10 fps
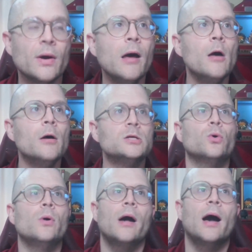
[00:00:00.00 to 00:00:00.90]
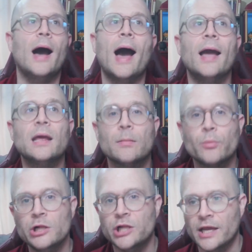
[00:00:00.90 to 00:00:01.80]
So I can
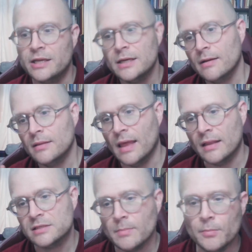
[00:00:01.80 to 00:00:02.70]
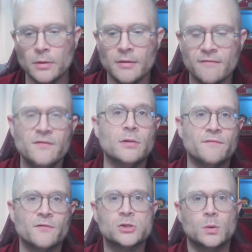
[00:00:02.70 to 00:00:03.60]
appreciate that some people feel the
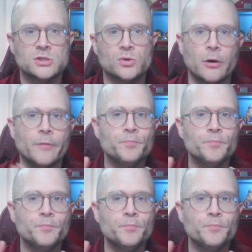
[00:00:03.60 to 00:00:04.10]
first one is stronger